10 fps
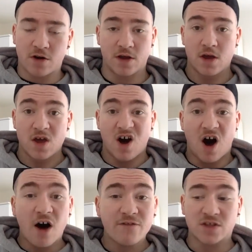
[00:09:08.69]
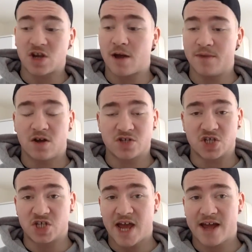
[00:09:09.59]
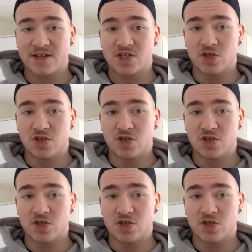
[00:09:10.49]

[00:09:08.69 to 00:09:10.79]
And half the time the answer is yes.